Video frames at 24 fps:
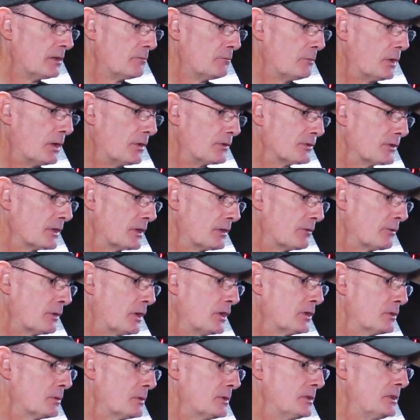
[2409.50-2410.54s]
buttons on the
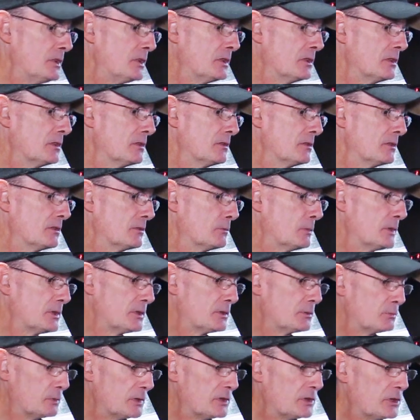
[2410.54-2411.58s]
front
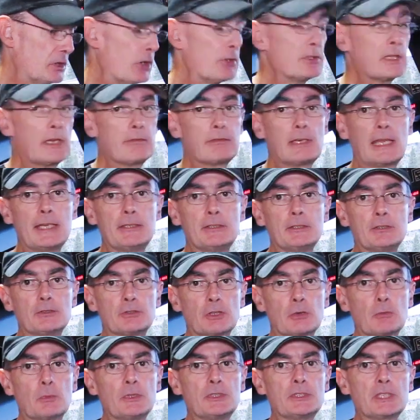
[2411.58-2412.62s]
which don't have legends
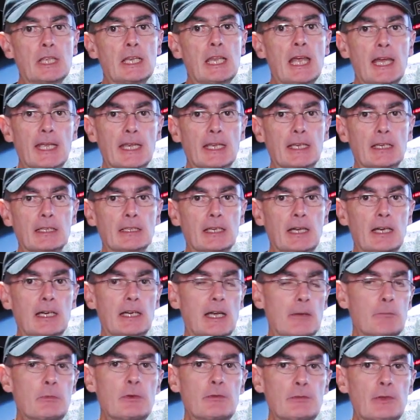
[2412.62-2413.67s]
on, which I like.
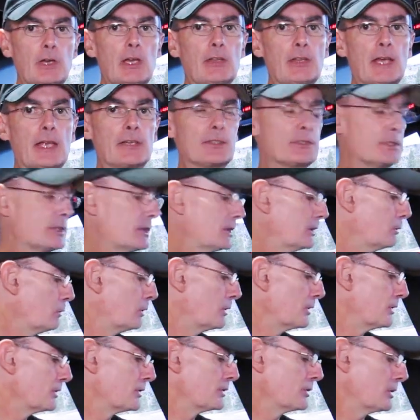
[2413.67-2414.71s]
I prefer that to the
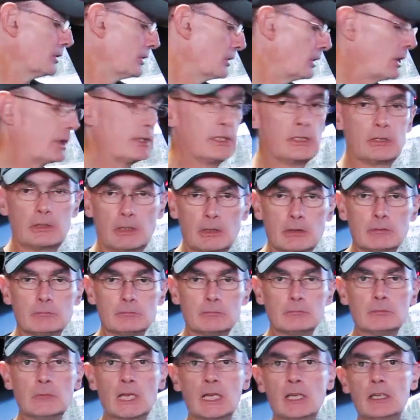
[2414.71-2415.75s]
ones on the
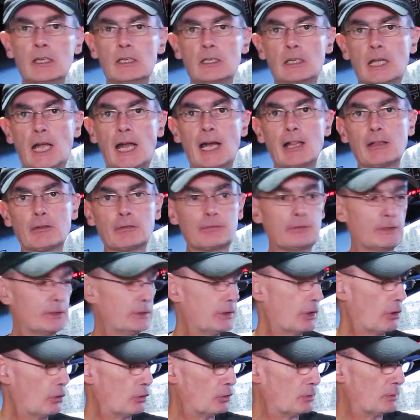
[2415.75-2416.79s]
Honeycomb Alpha
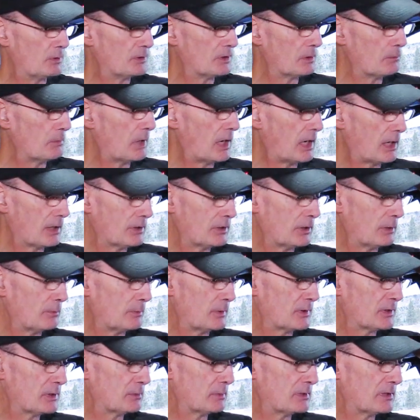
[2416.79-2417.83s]
Yoke, which are marked up
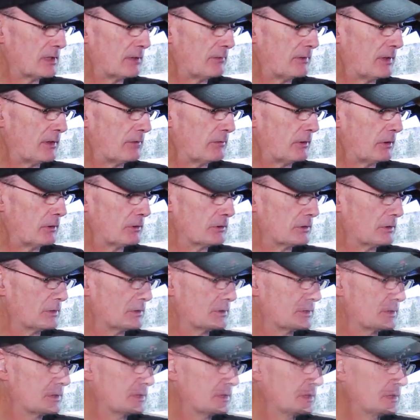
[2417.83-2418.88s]
as specific
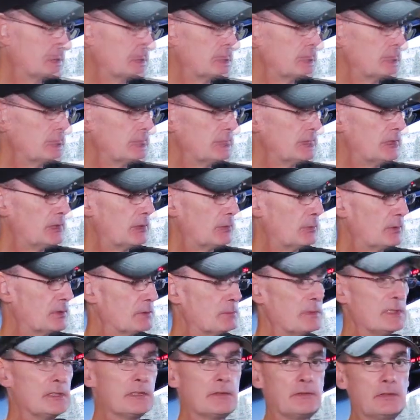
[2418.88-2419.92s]
functions. Which
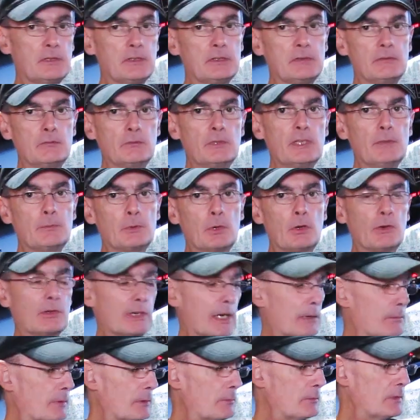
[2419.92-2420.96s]
means if you
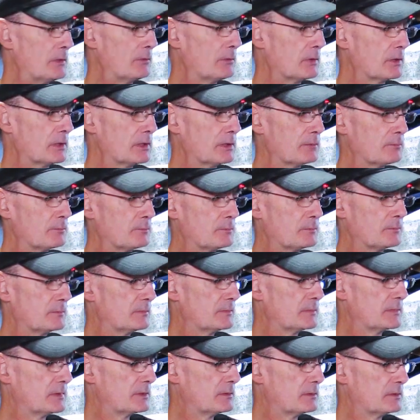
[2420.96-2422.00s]
reprogram them, you've got to
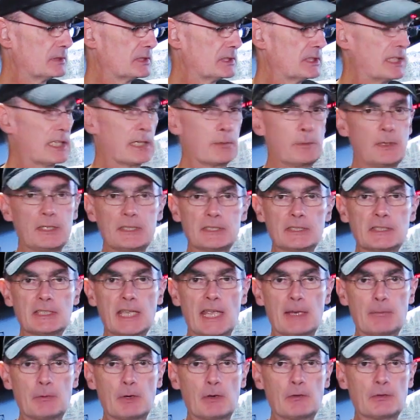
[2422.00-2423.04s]
stick a piece of
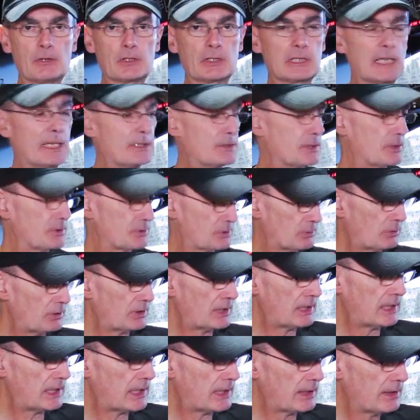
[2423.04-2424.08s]
tape over those legends. So on
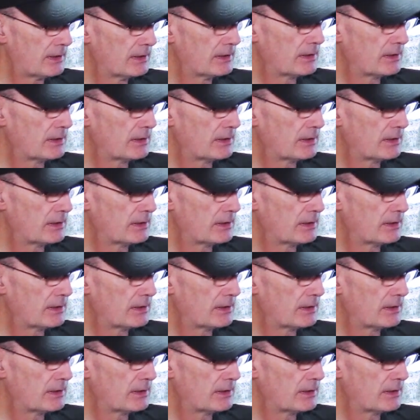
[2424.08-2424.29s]
here,